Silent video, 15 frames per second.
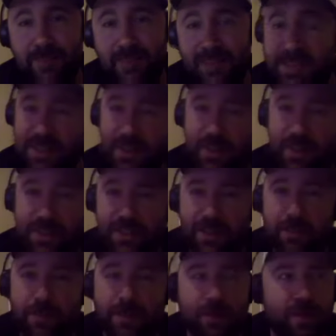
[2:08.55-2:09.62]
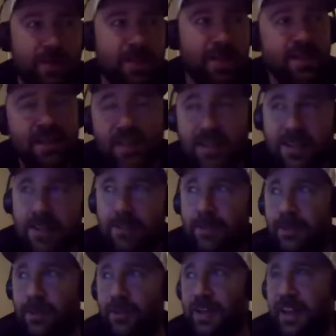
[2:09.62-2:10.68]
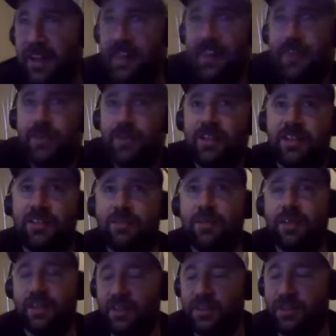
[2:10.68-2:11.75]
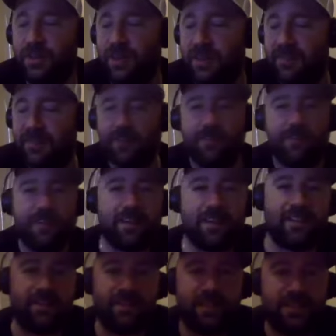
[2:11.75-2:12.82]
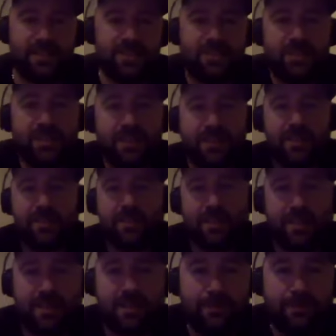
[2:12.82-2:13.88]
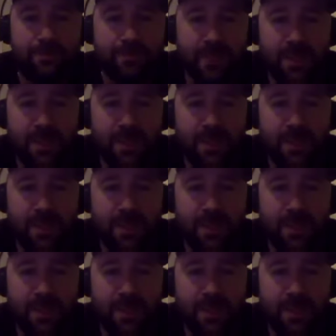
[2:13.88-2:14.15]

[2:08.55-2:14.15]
The Seahawks got a big win. But no, yeah, I think we got a new NFL fan in Serena.